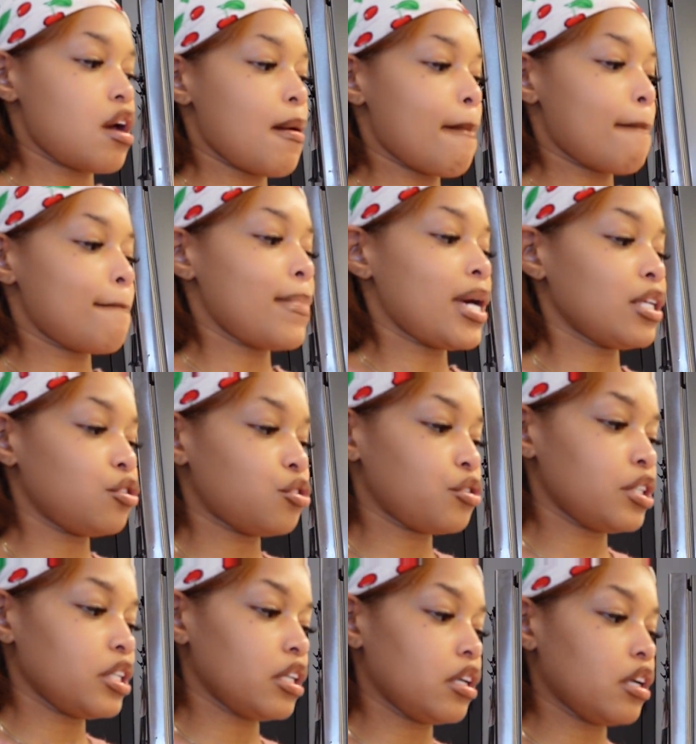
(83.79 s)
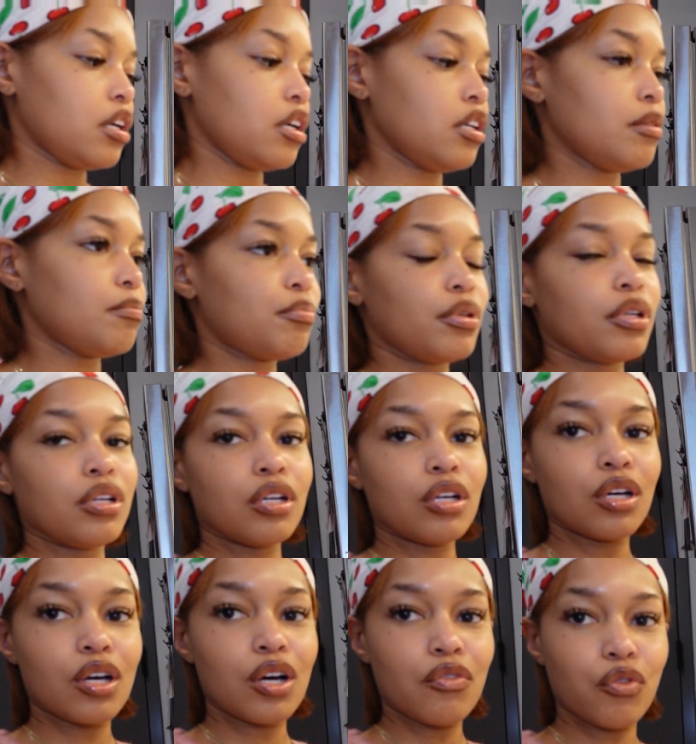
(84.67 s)
measuring cup,
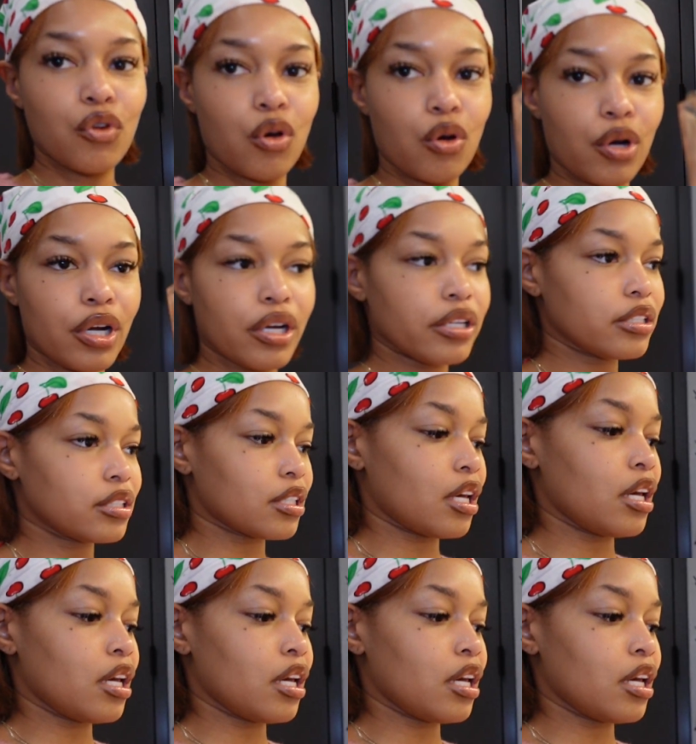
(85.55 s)
of course.